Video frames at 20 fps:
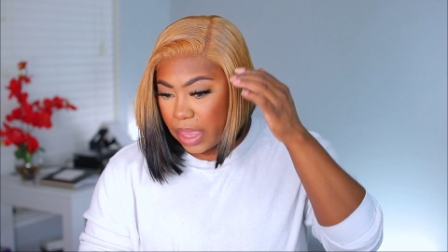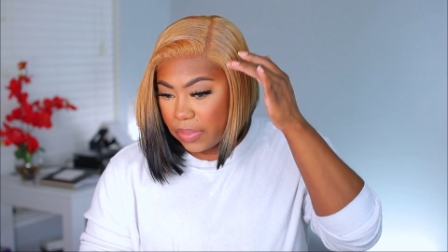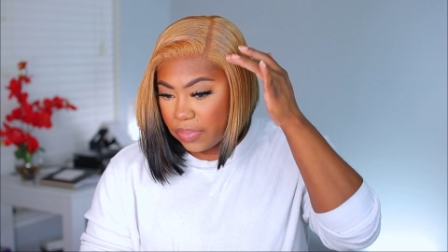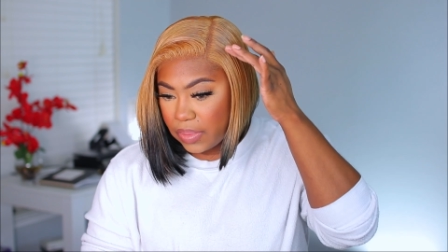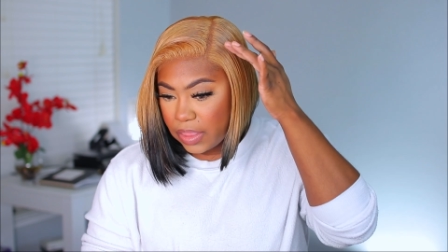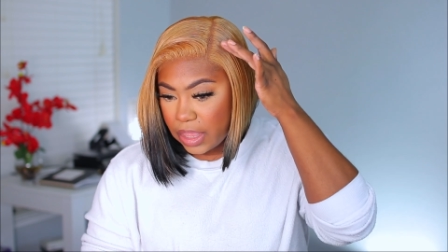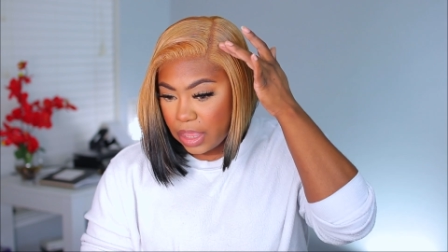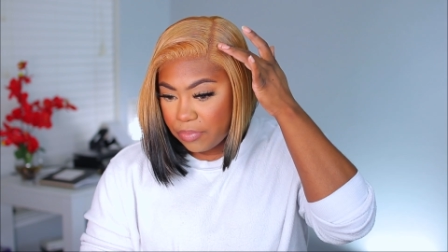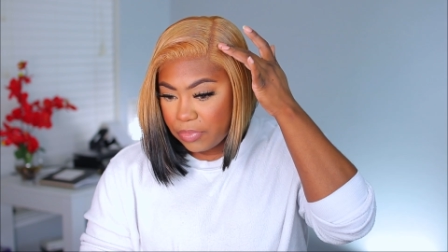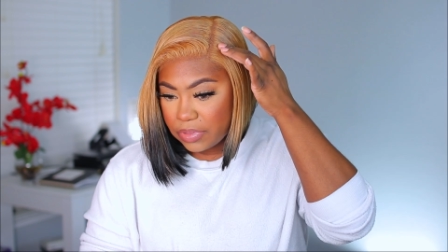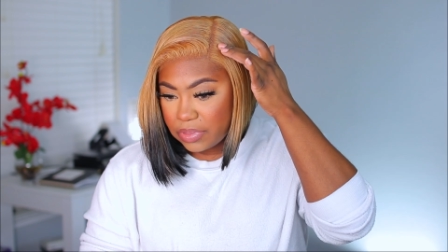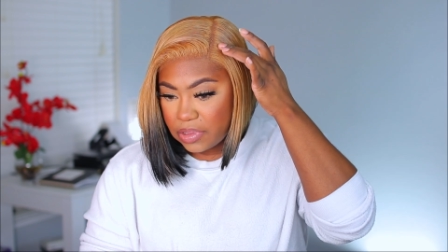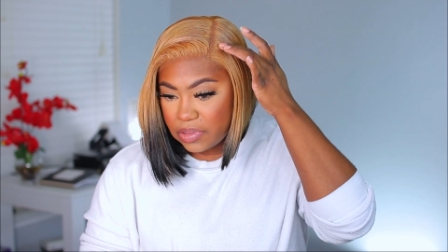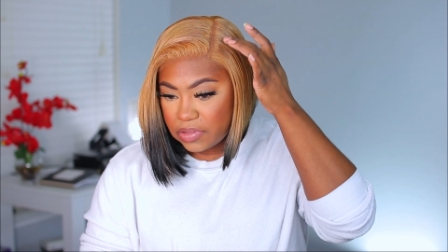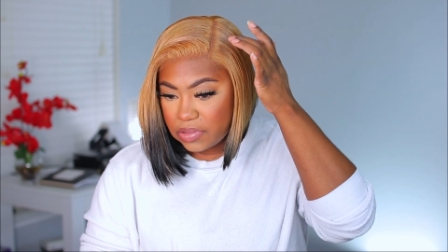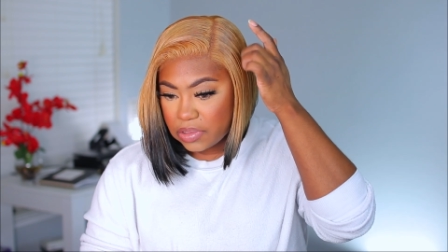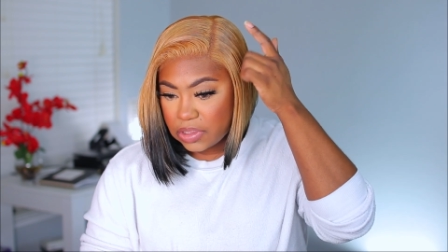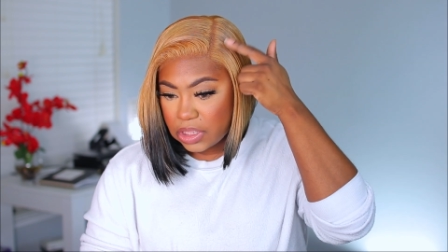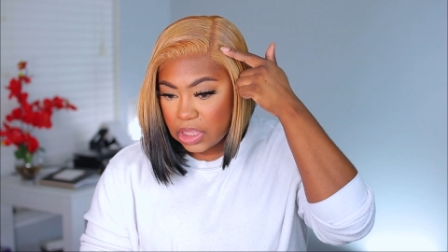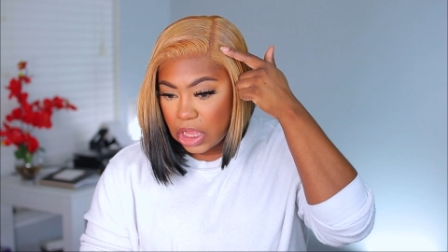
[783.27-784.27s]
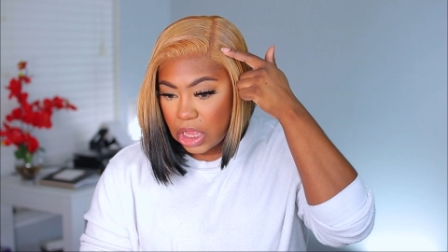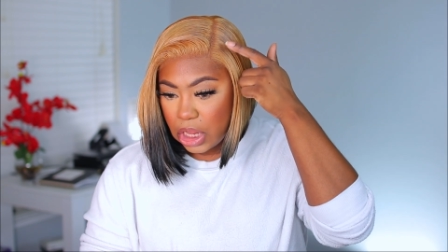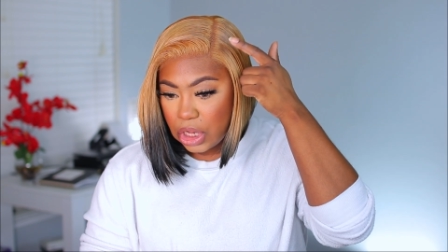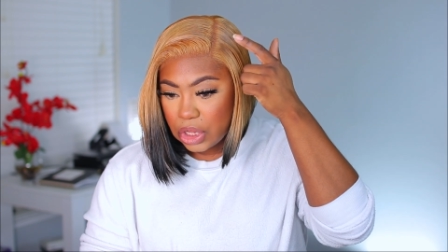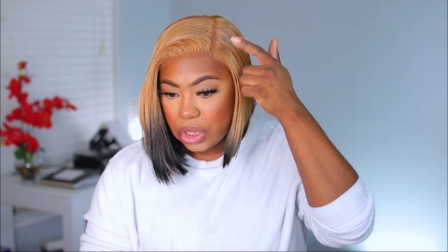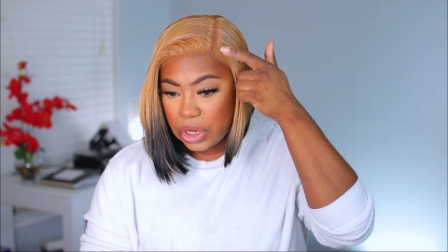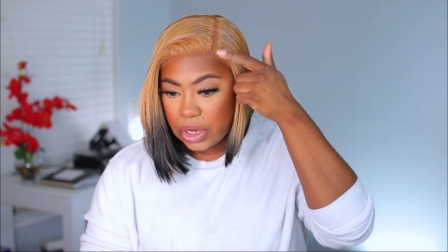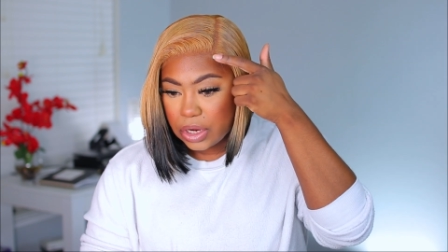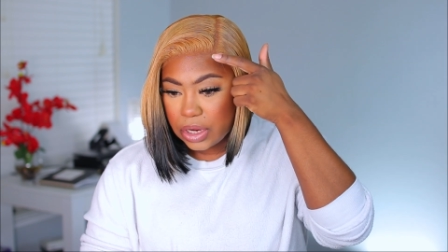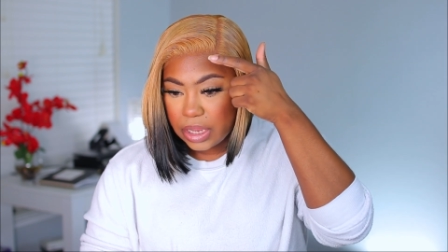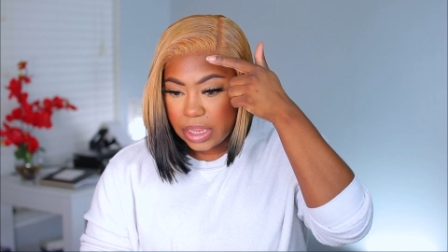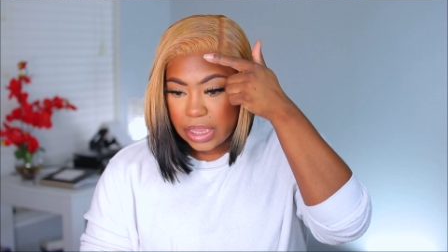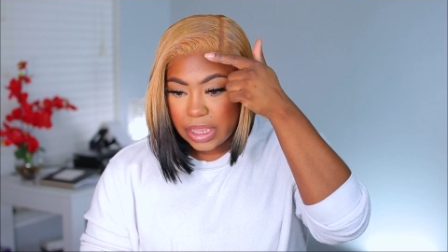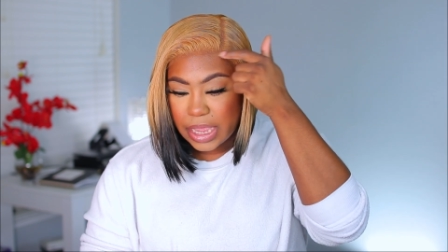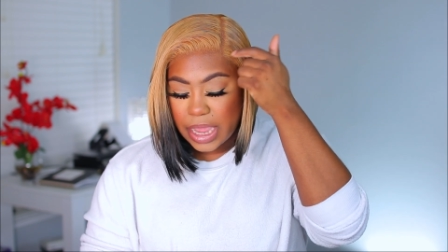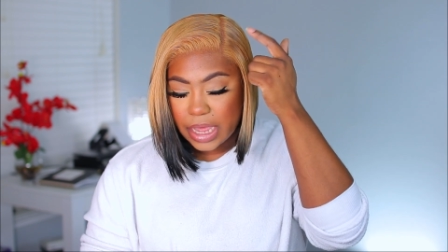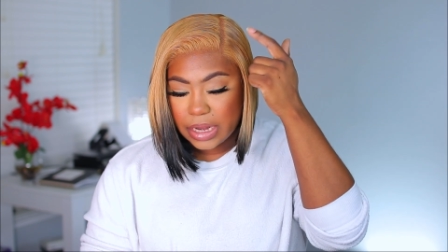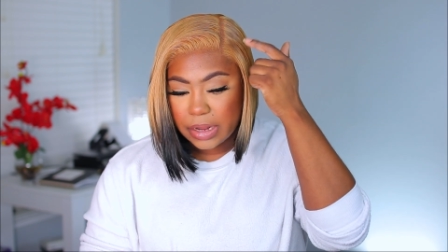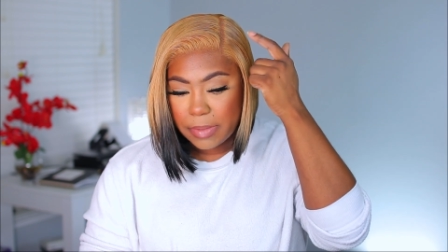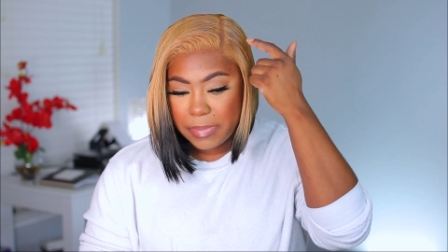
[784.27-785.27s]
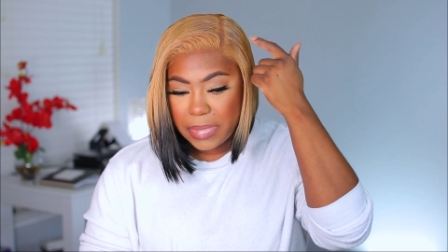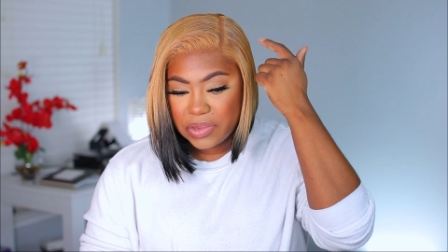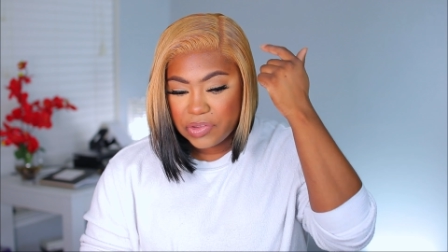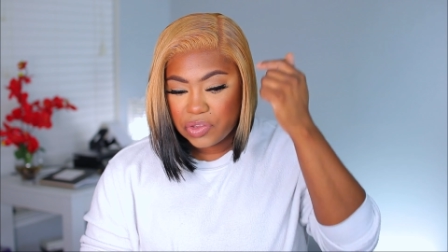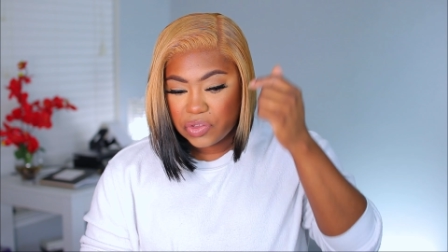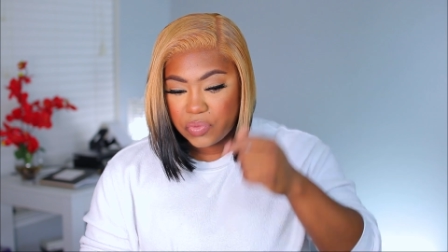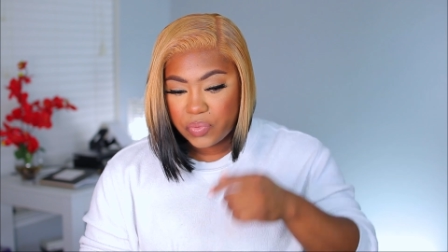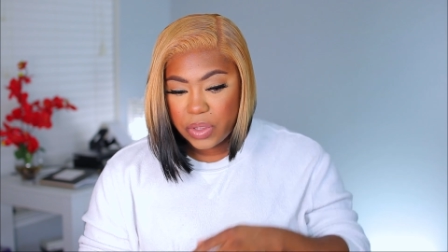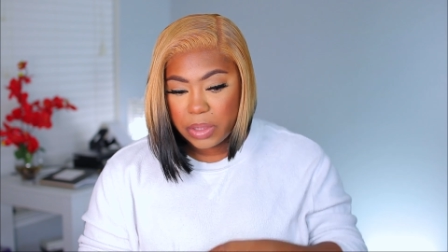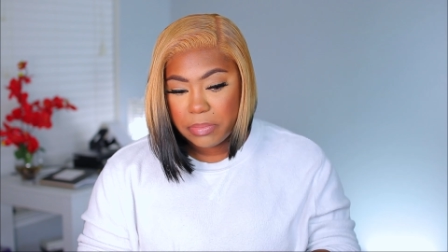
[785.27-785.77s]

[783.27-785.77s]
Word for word: And then with this color, it kind of meshes